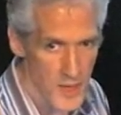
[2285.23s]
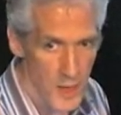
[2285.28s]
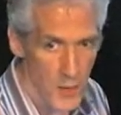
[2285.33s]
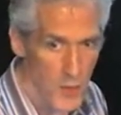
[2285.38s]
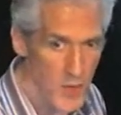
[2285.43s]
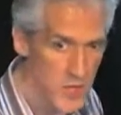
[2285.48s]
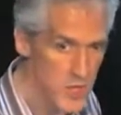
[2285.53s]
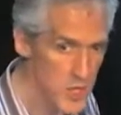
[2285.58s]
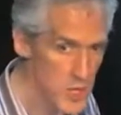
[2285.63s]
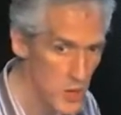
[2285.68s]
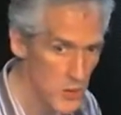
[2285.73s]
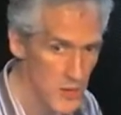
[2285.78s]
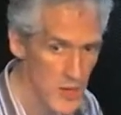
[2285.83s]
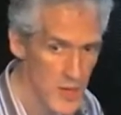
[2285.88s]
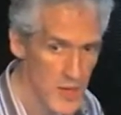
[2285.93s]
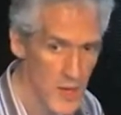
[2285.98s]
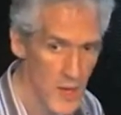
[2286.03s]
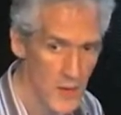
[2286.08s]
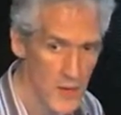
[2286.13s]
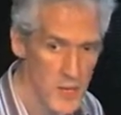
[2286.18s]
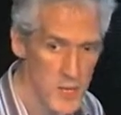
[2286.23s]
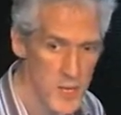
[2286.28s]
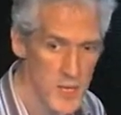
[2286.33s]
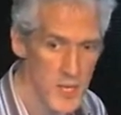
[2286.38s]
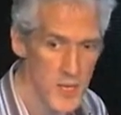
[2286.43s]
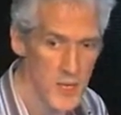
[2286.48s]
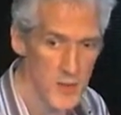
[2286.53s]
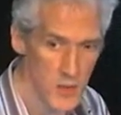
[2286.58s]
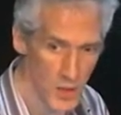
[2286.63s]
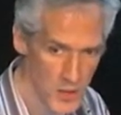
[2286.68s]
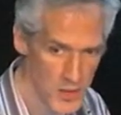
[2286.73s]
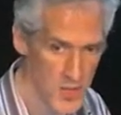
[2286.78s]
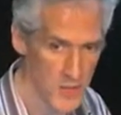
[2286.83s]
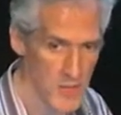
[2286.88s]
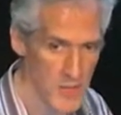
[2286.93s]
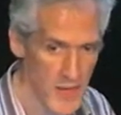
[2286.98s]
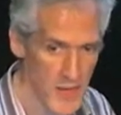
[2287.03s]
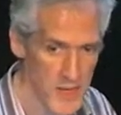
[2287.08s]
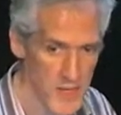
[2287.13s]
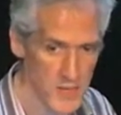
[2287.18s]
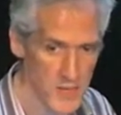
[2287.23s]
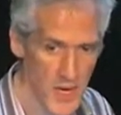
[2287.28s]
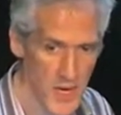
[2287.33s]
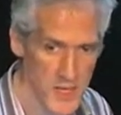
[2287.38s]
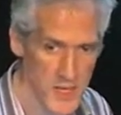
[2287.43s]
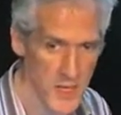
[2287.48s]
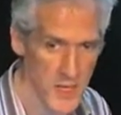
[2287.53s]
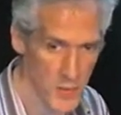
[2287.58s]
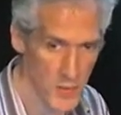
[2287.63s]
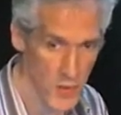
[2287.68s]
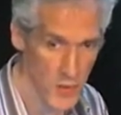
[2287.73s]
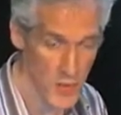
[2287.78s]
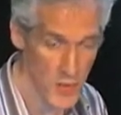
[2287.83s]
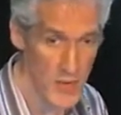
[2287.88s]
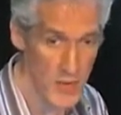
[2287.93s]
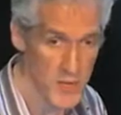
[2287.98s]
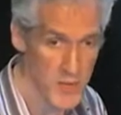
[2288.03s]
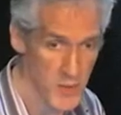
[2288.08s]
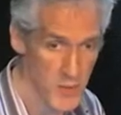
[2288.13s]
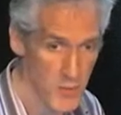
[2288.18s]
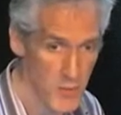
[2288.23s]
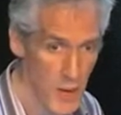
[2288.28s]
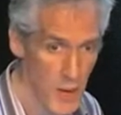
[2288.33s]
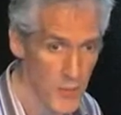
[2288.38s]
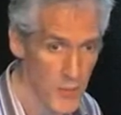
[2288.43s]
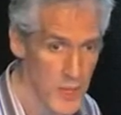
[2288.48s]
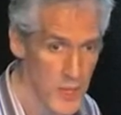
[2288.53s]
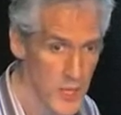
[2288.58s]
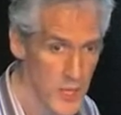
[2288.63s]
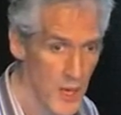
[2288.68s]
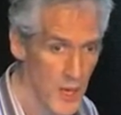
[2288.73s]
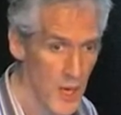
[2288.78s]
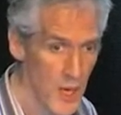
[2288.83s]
We're strongly encouraged here not to maximize the number of papers we publish,